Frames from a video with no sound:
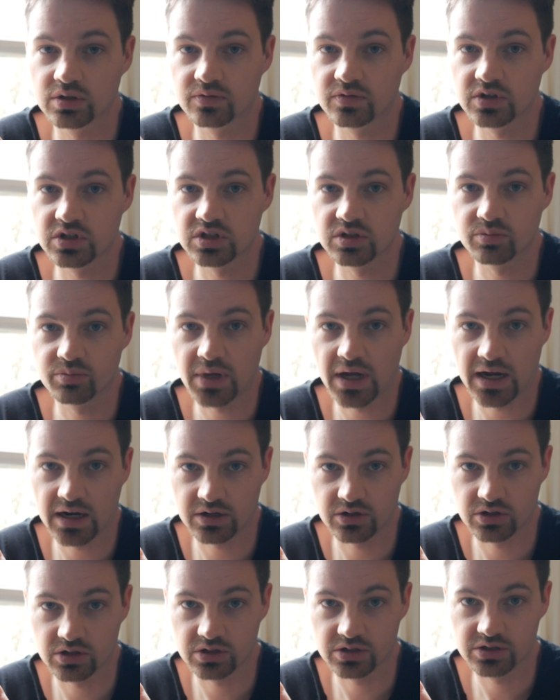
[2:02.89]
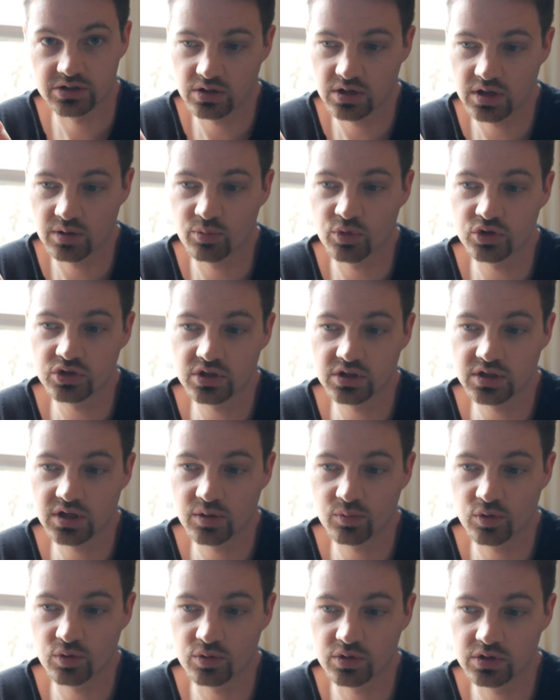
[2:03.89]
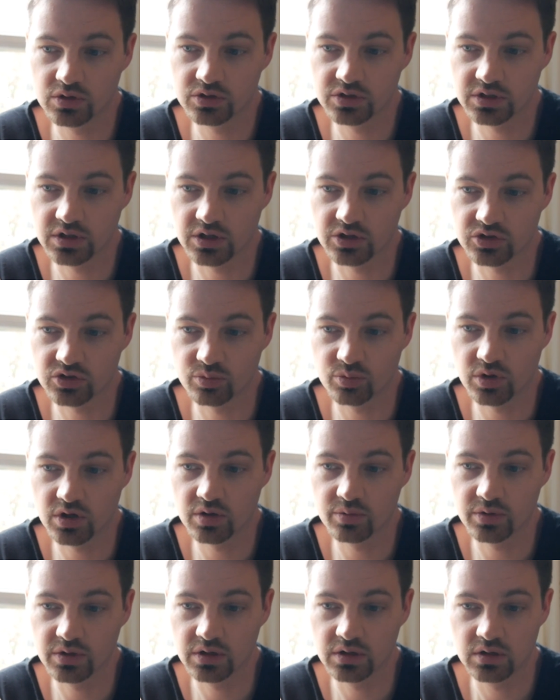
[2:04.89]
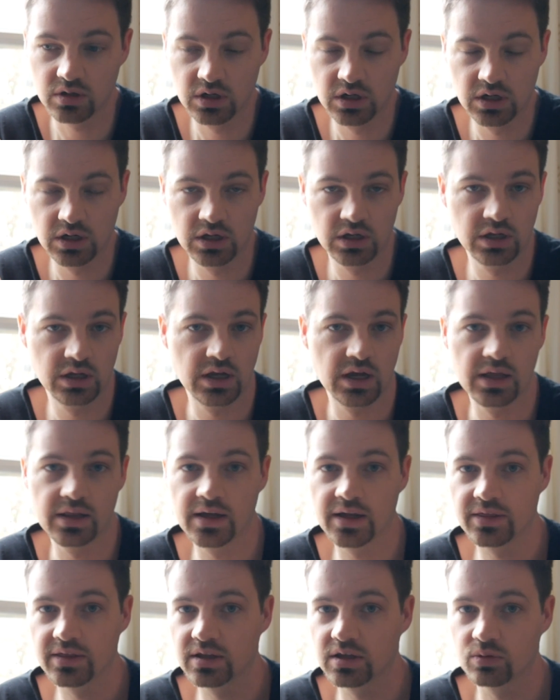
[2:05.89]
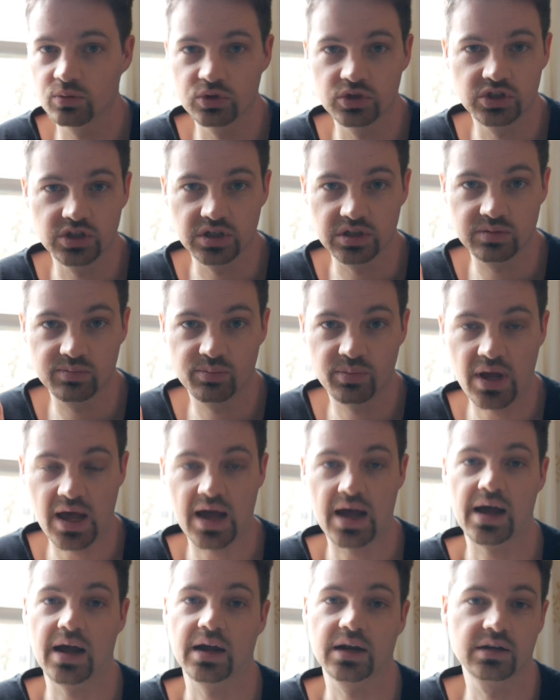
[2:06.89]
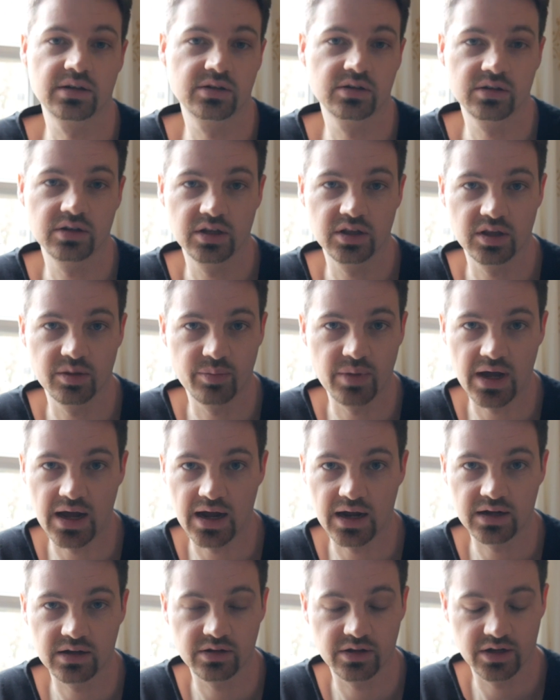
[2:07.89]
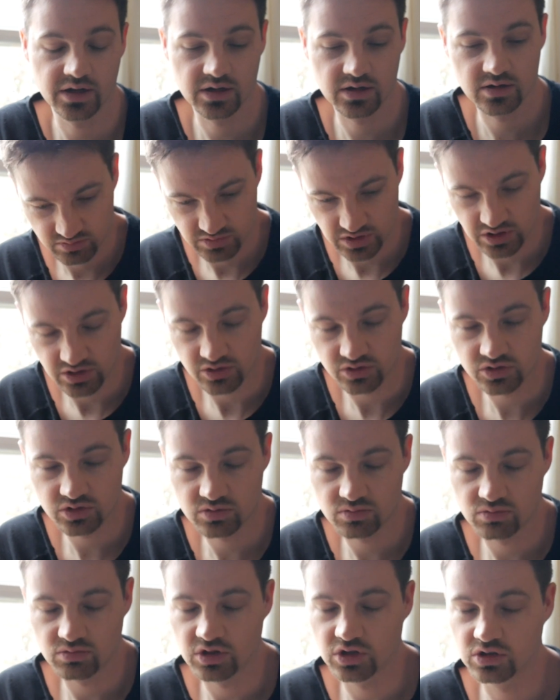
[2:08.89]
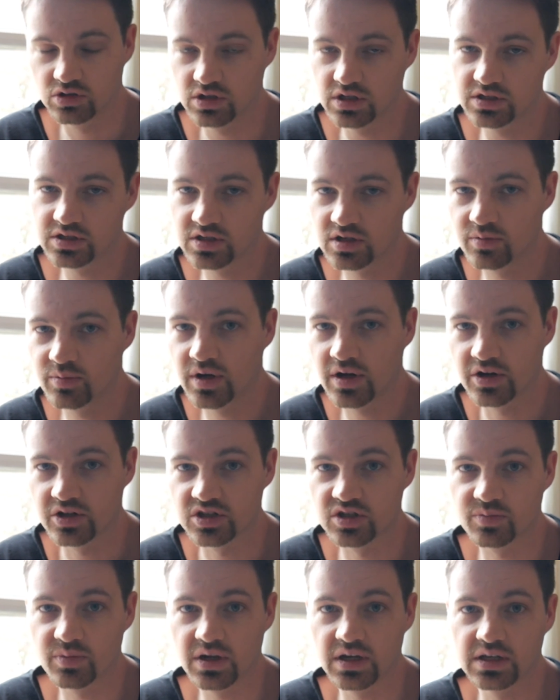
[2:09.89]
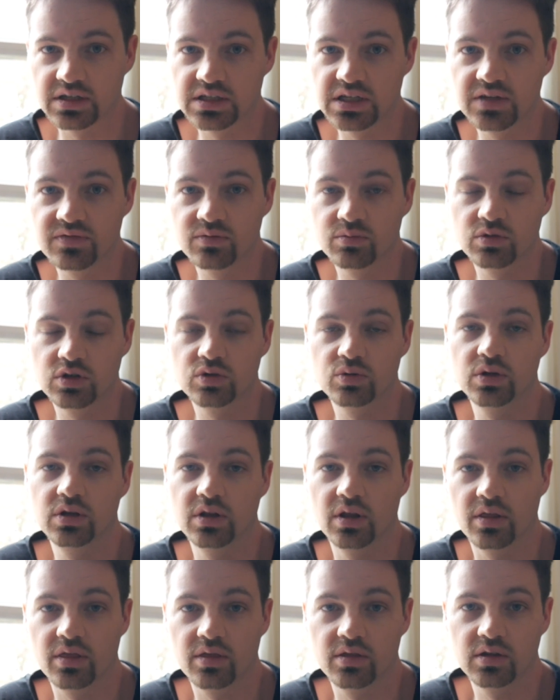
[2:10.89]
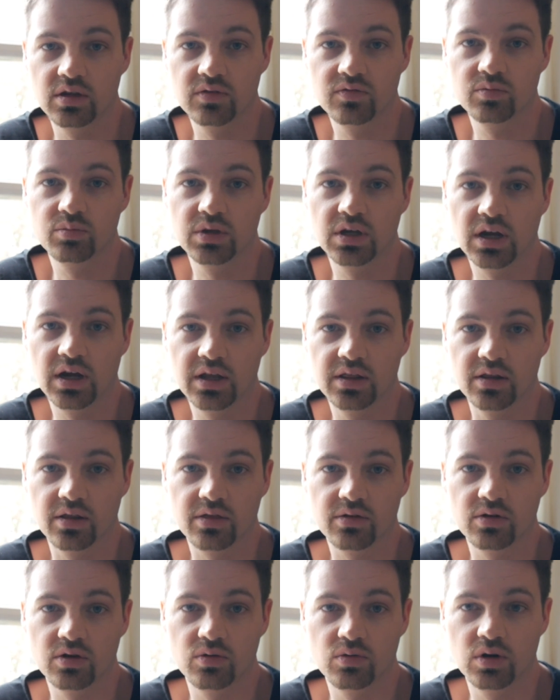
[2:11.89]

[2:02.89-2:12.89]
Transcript: efficient packers. Yeah, most of the time we were using our Suburban, and that thing was just packed in the back. And there's a decent amount of space even behind the 3rd